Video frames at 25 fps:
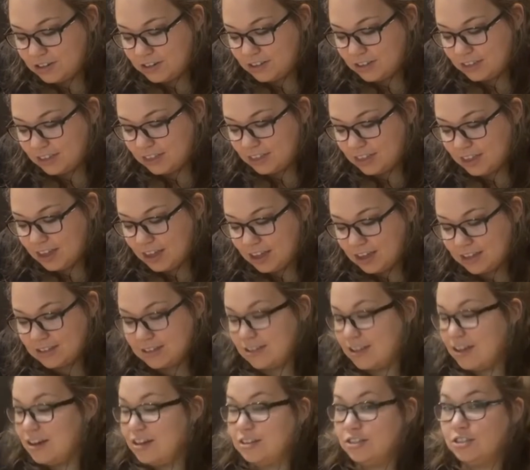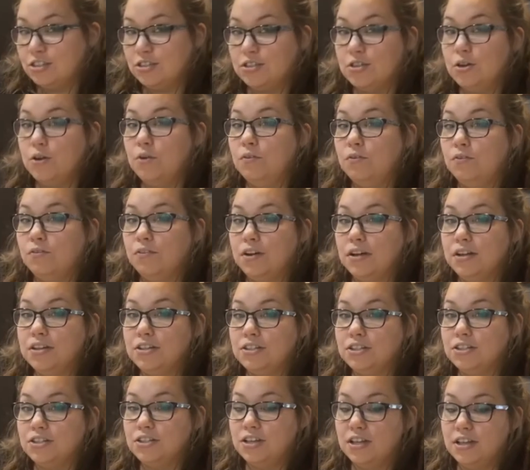thing is that it's so
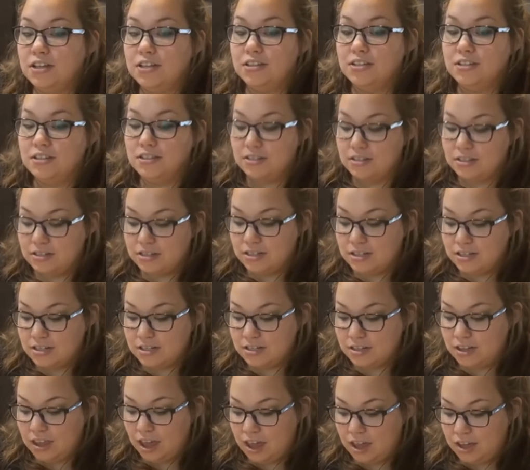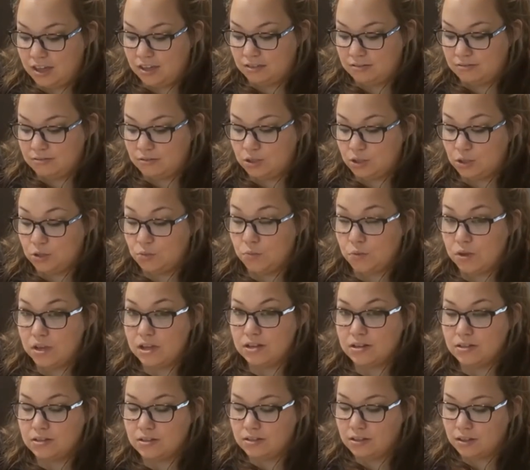rich and, like,
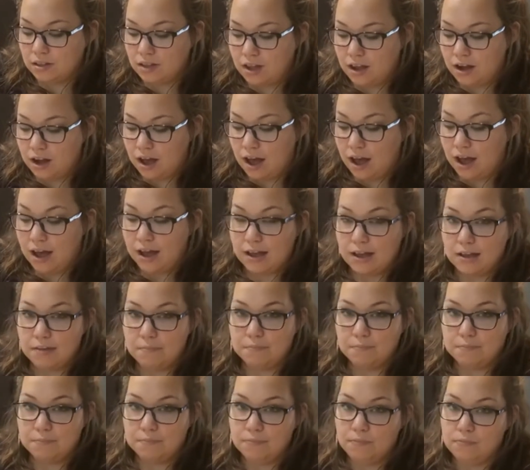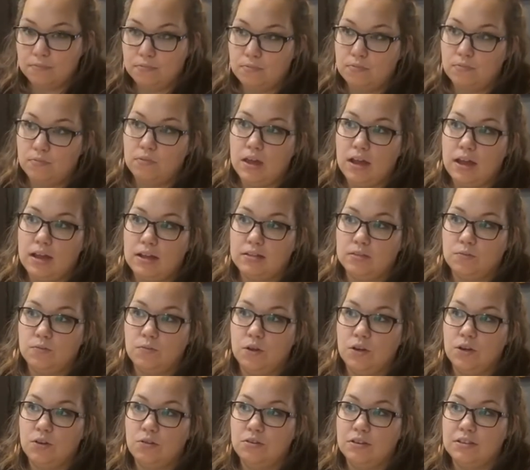sweet that I, as
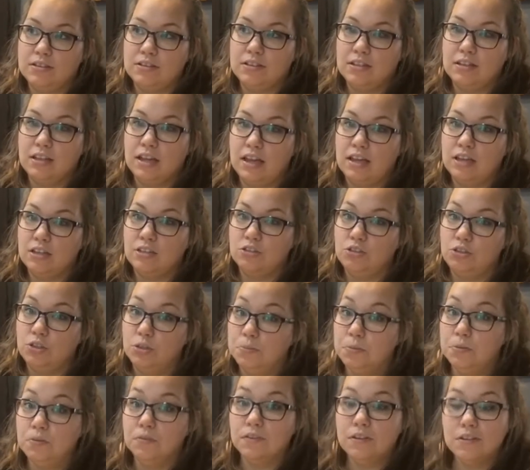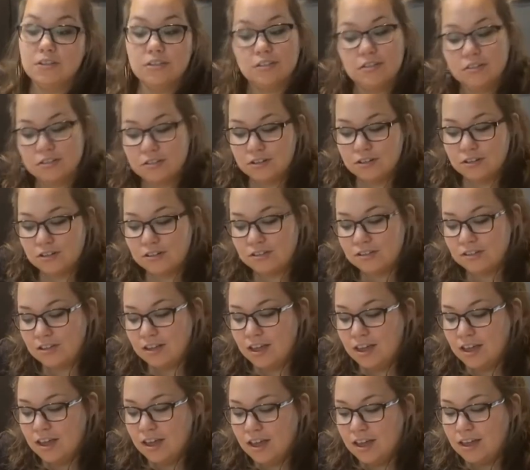one who doesn't like super rich desserts,
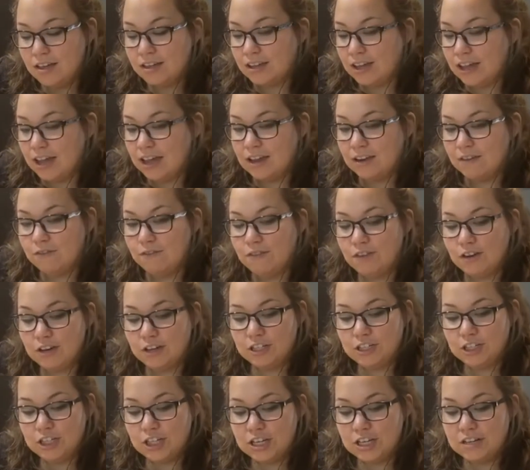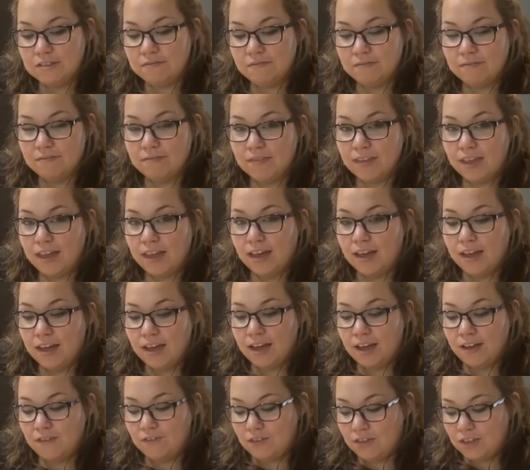can't finish it.
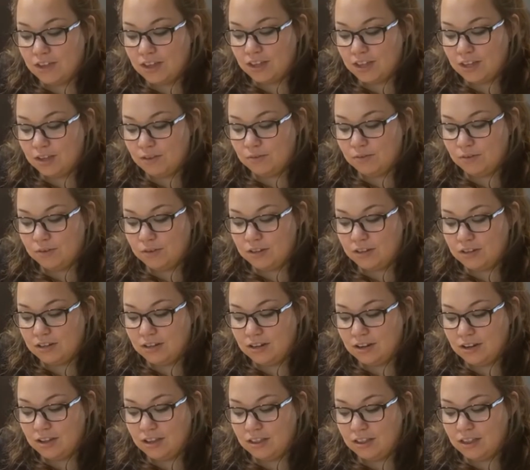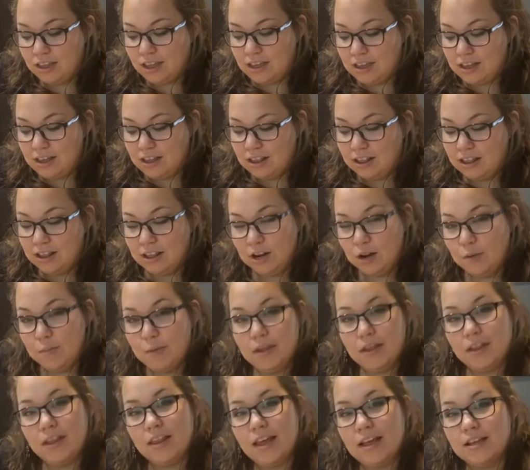I feel like it would, like, a little
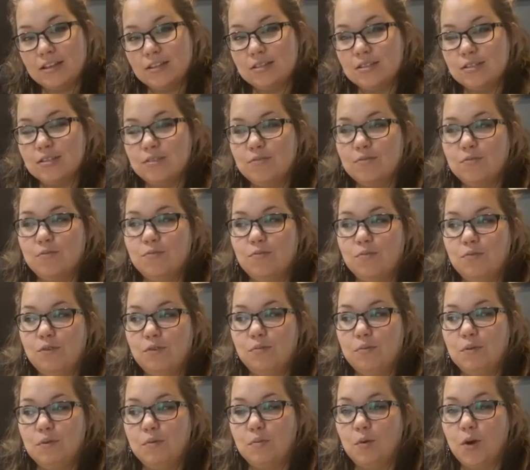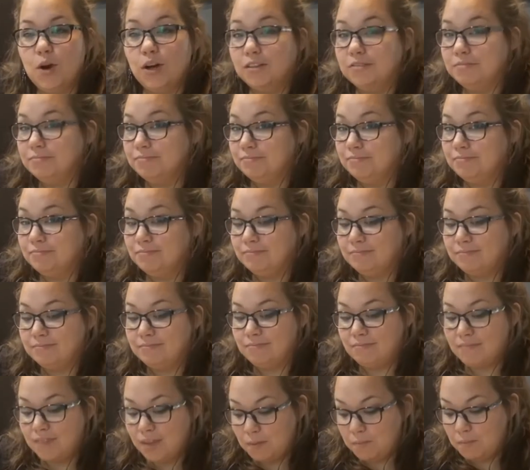bit less would have been more.
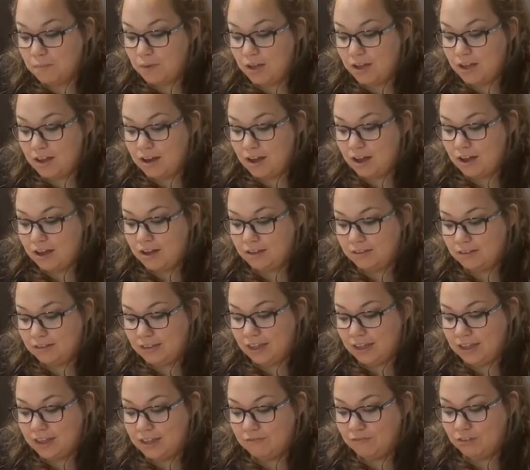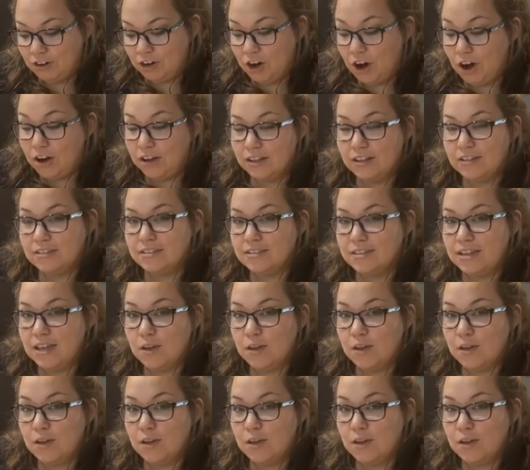But, regardless, he